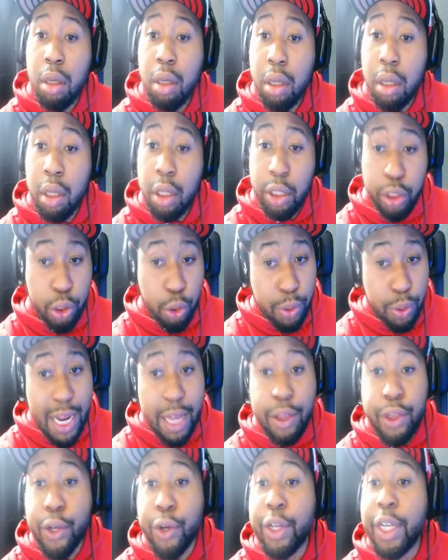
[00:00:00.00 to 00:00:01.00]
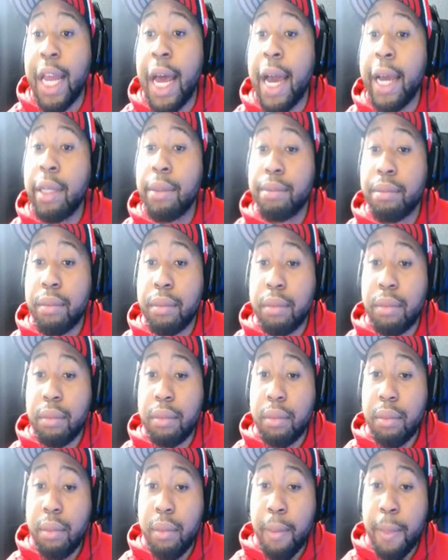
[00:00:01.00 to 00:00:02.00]
So in that third line,
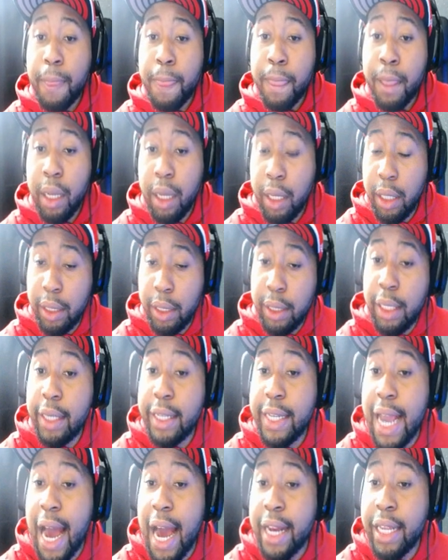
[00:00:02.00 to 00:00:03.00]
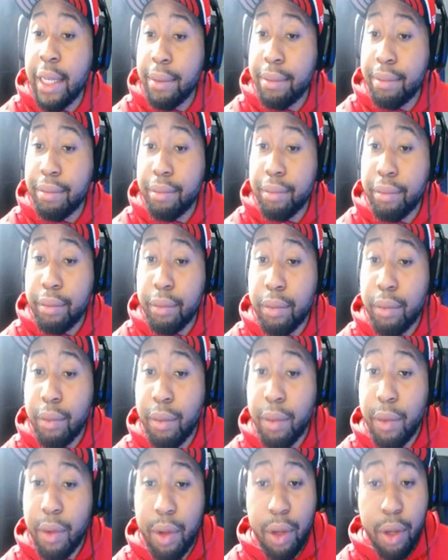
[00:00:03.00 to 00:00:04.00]
Lil Yachty,
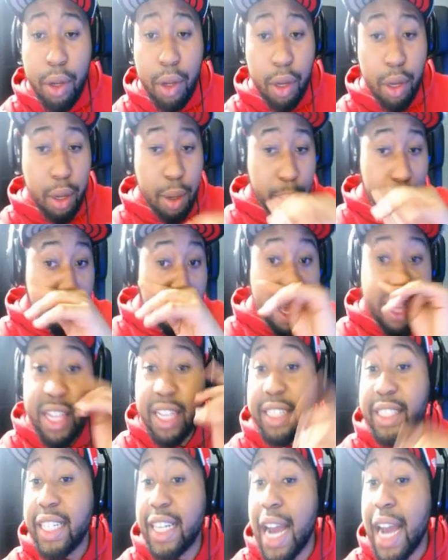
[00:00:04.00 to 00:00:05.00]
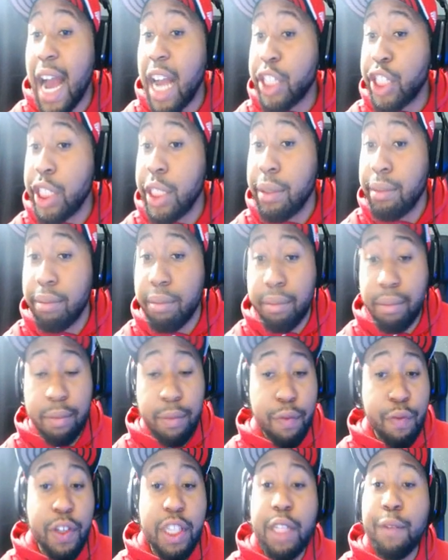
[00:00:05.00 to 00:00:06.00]
better than Tekashi,
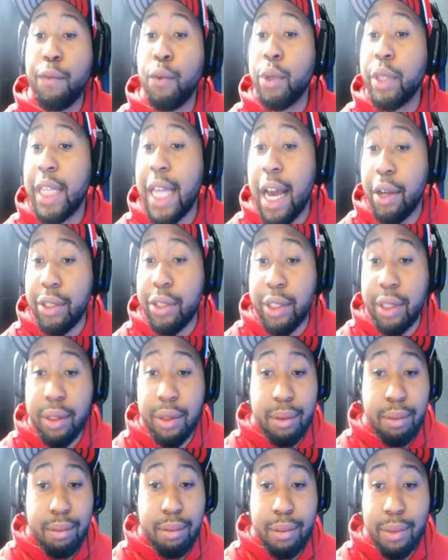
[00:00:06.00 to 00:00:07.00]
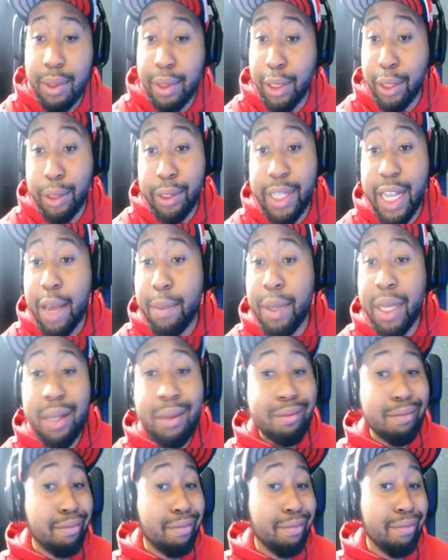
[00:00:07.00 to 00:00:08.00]
54,000. Lil Debbie,
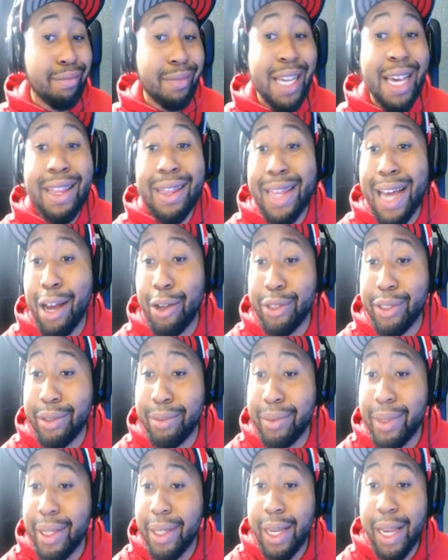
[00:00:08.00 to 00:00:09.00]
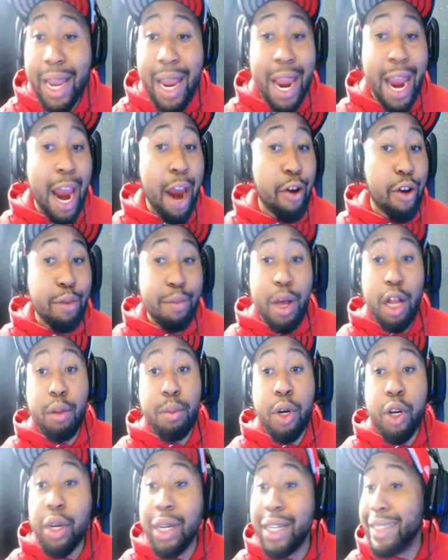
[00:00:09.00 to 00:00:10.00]
10,000. Ari
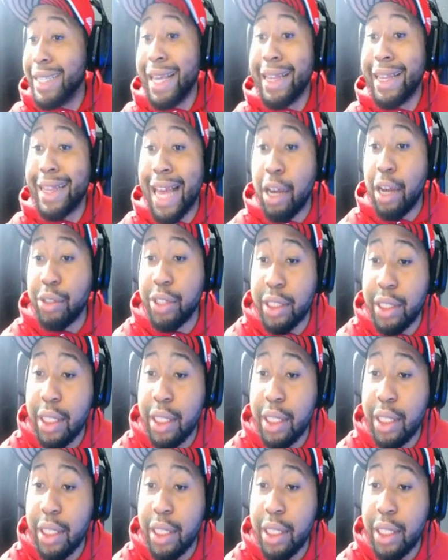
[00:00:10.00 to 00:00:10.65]
Melber, 10,000.